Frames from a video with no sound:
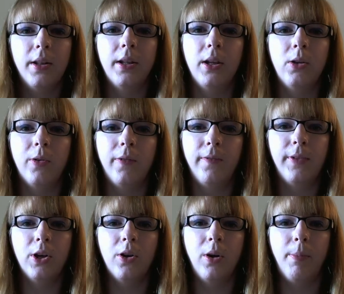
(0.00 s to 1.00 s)
that you will
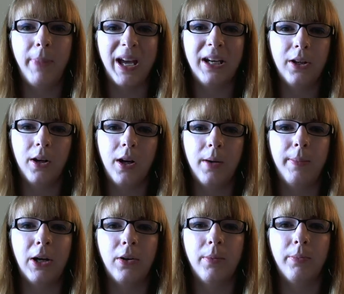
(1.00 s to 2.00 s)
feel better
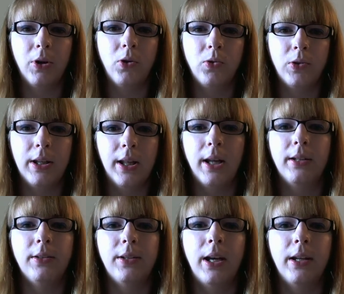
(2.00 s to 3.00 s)
about approaching that
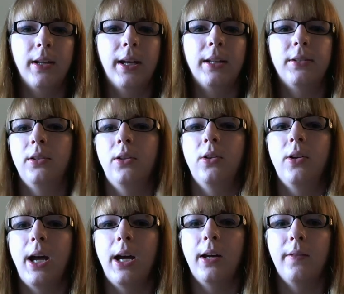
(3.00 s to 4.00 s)
design task, that you'll
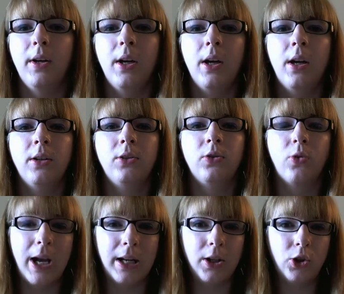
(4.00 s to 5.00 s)
have
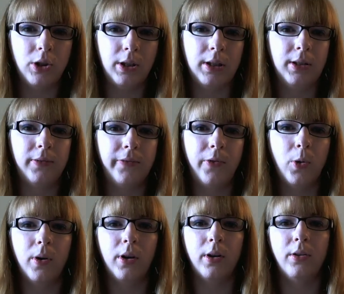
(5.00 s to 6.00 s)
strategies
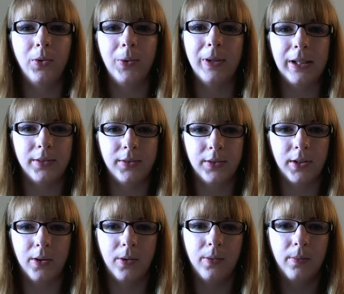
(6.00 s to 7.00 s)
for doing
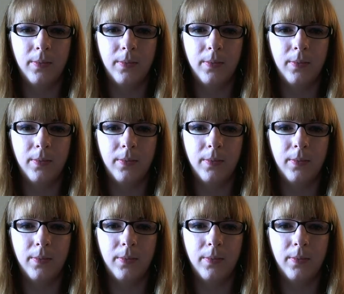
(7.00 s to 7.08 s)
so.